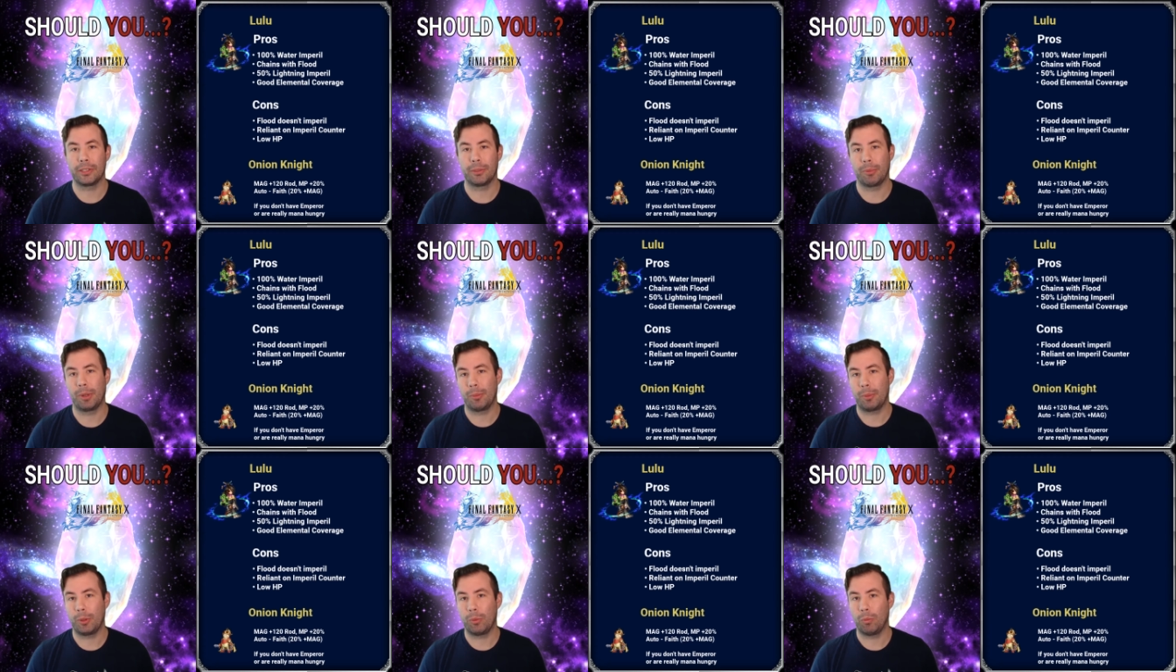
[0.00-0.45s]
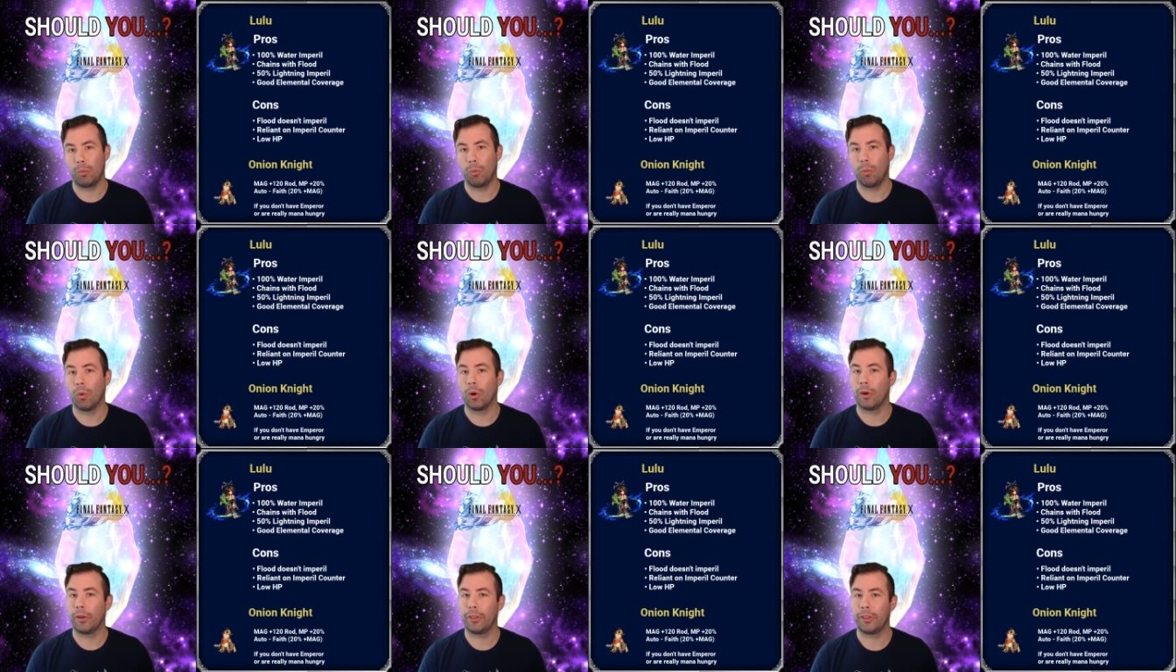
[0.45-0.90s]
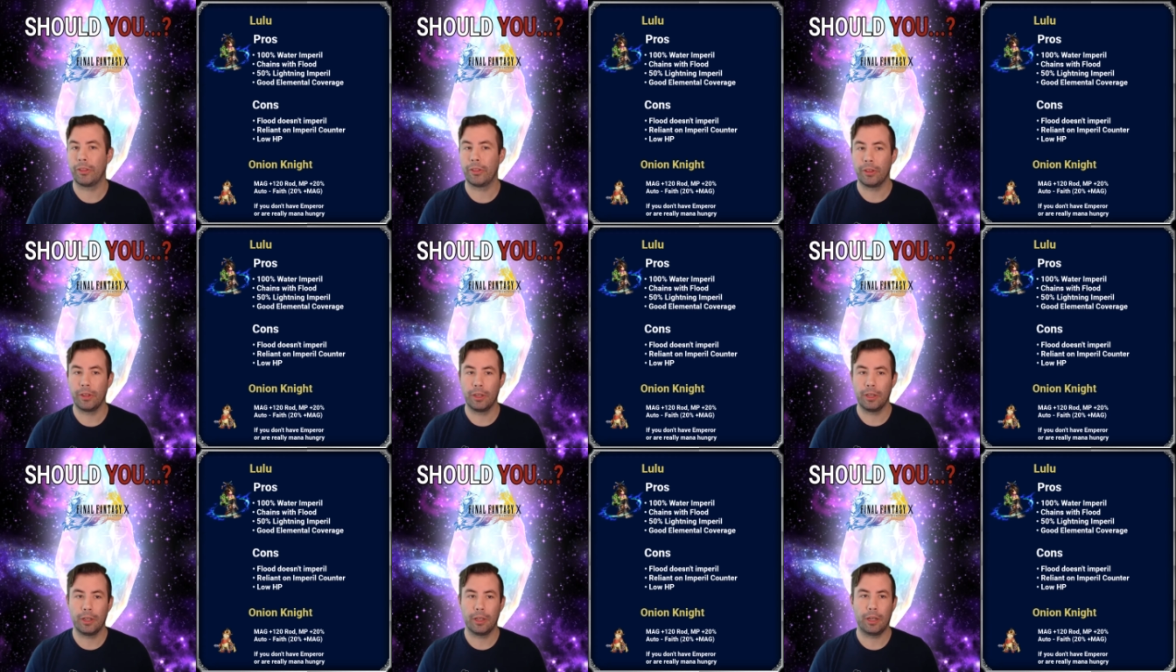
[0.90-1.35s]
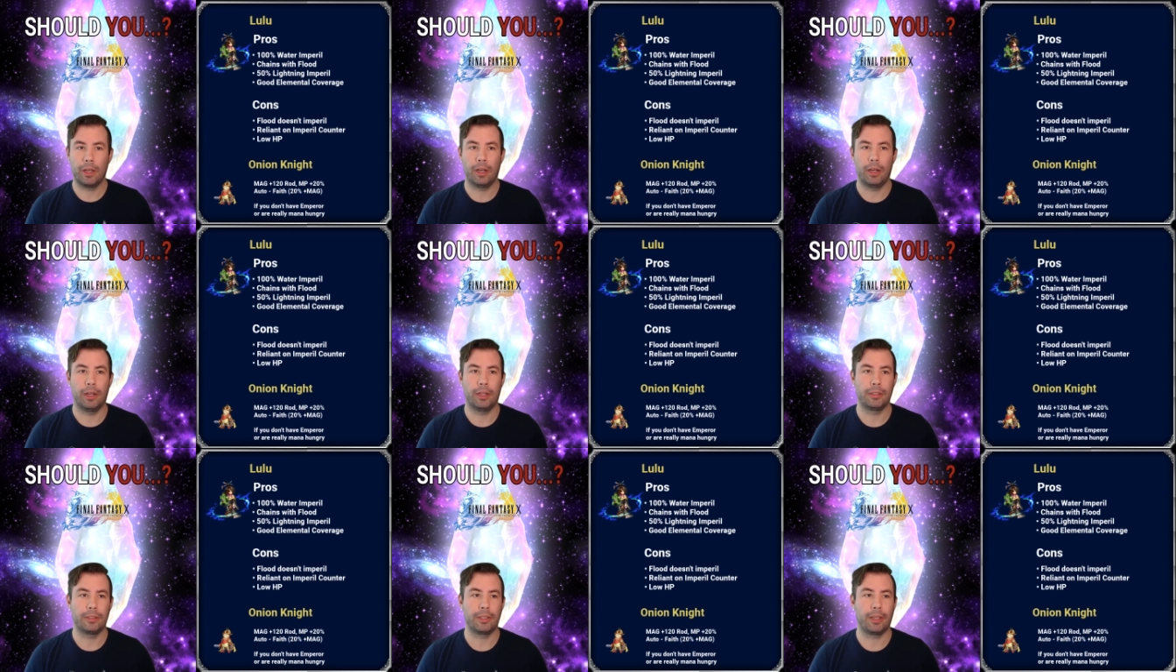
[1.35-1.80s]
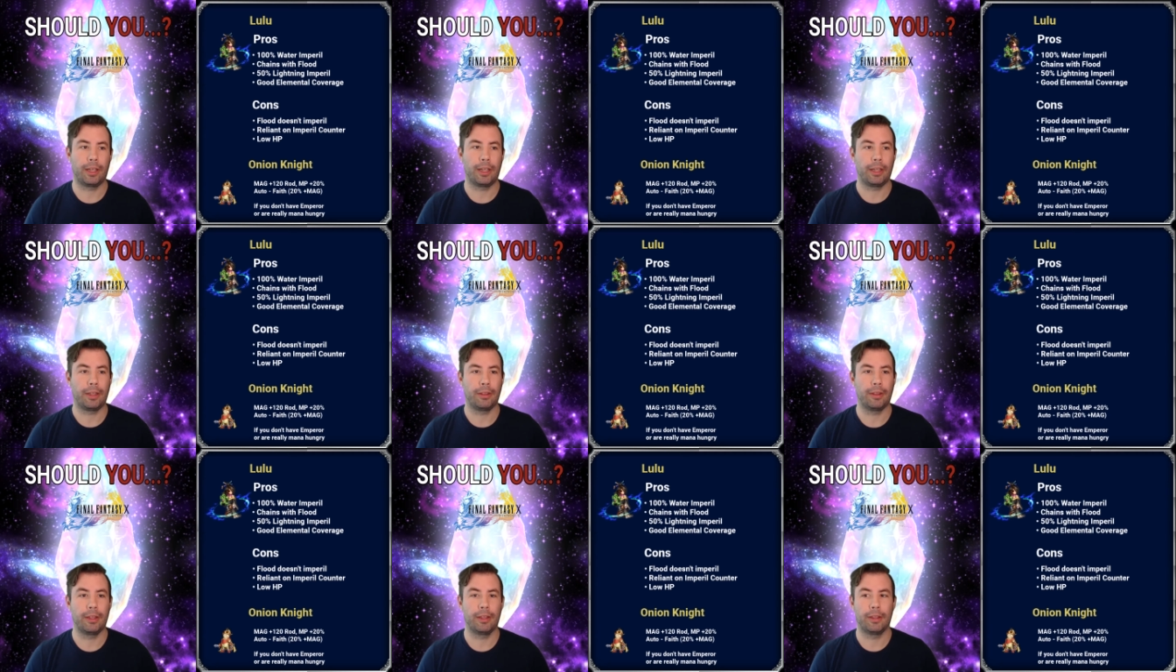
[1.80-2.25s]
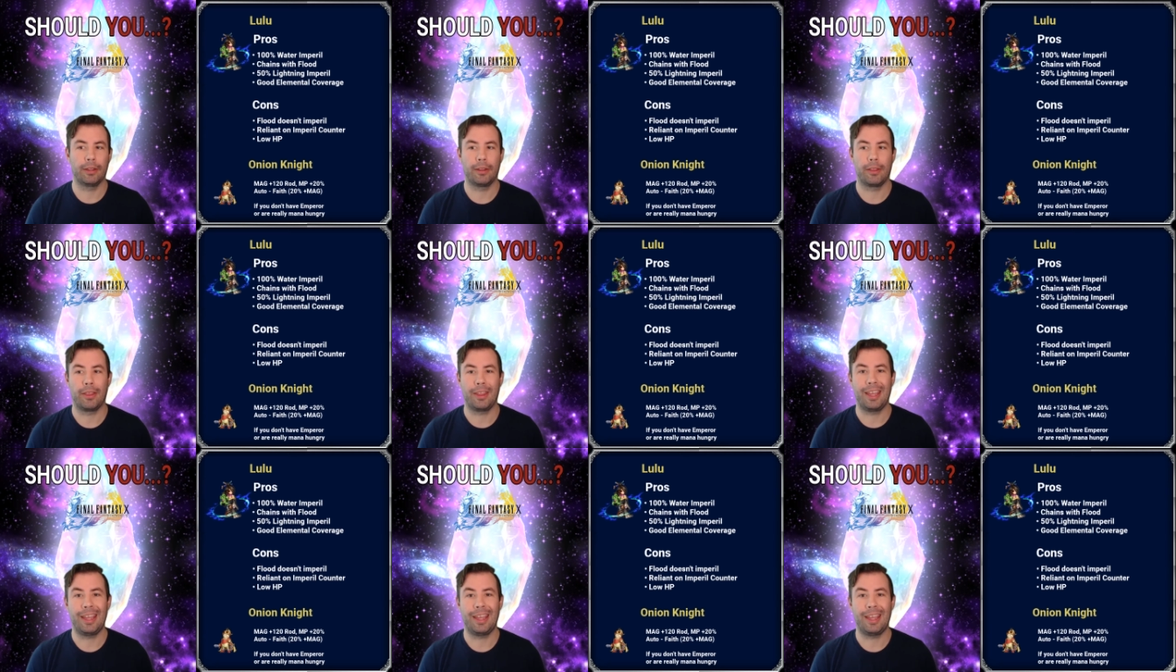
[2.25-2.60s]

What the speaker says: It might be worth taking the